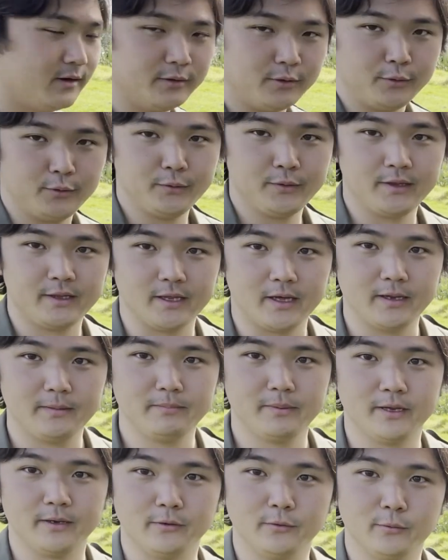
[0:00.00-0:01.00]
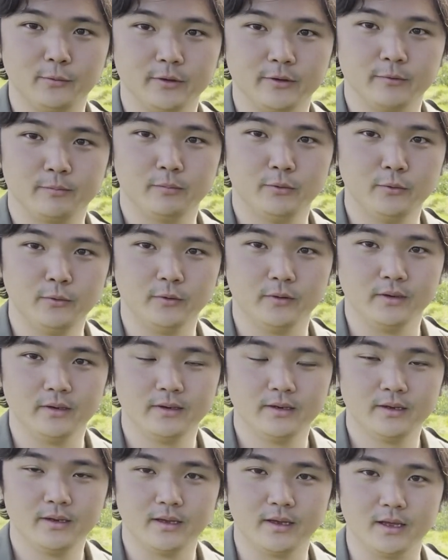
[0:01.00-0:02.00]
new side panel was born.
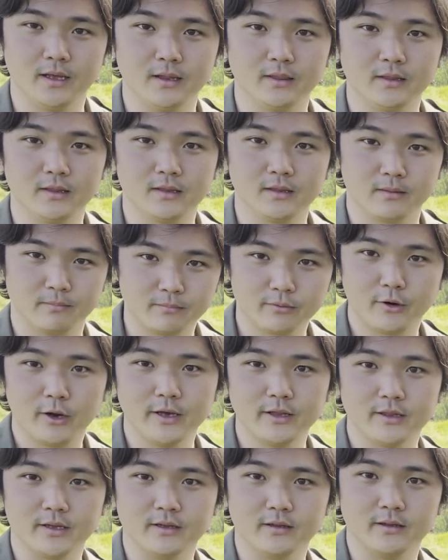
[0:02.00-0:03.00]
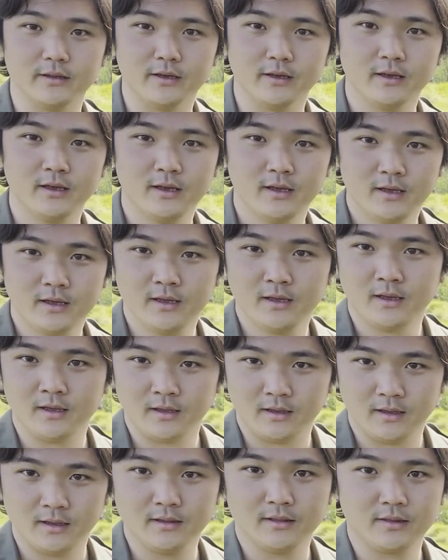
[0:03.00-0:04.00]
And surprisingly,
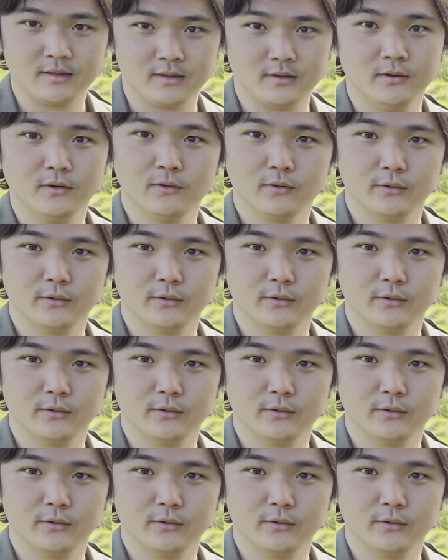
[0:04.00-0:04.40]
it's still